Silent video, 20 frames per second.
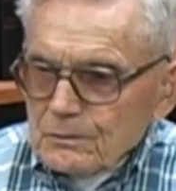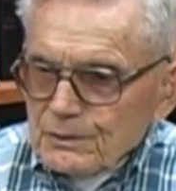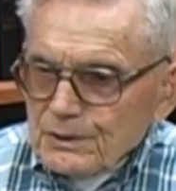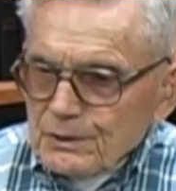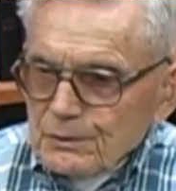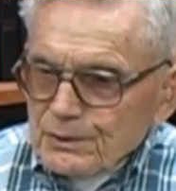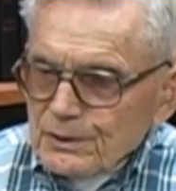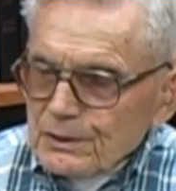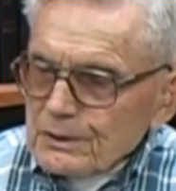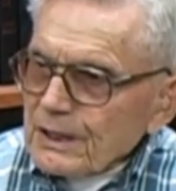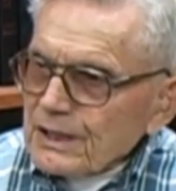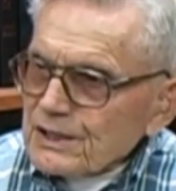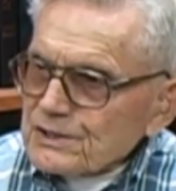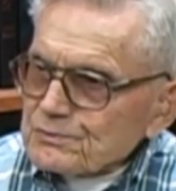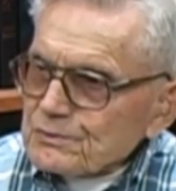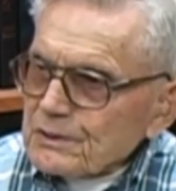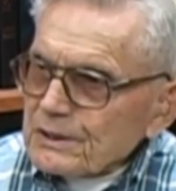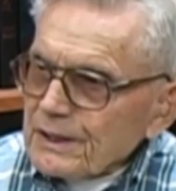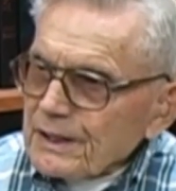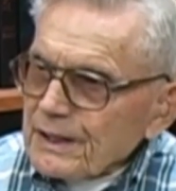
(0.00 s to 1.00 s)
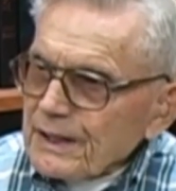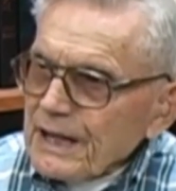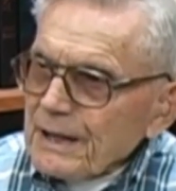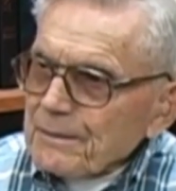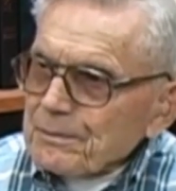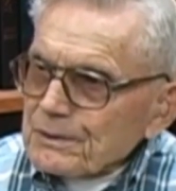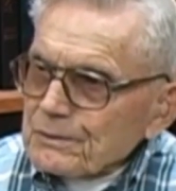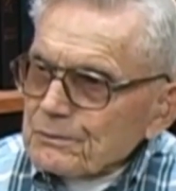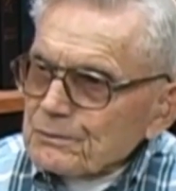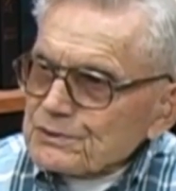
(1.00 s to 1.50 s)
we realized what had
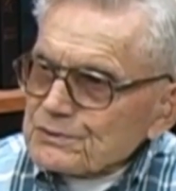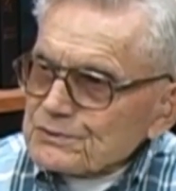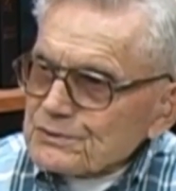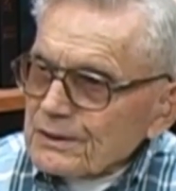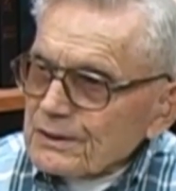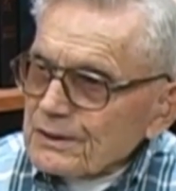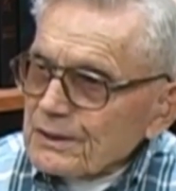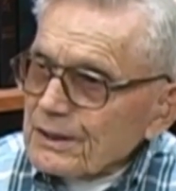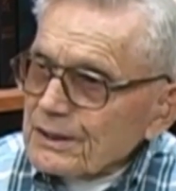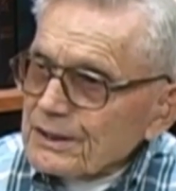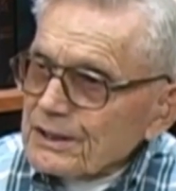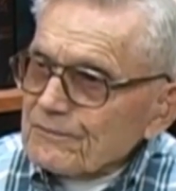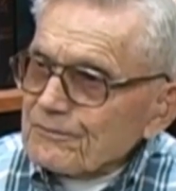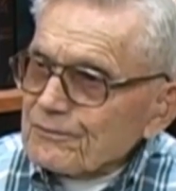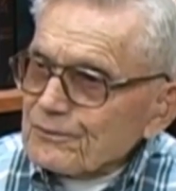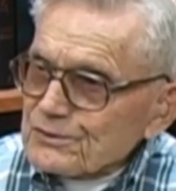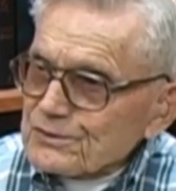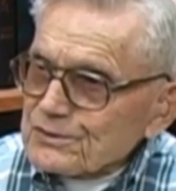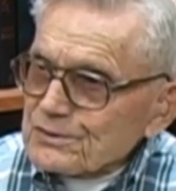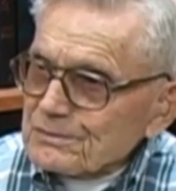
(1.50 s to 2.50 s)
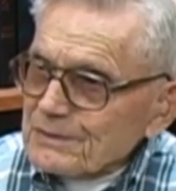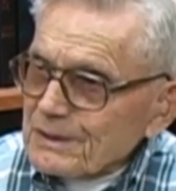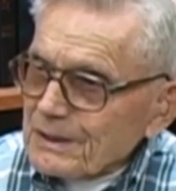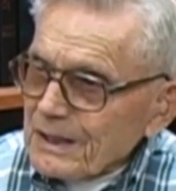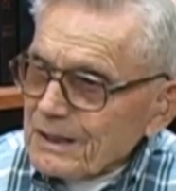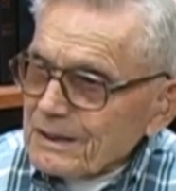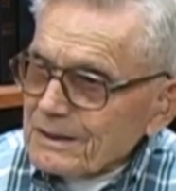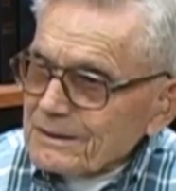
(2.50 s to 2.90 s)
happened, we started hunting for some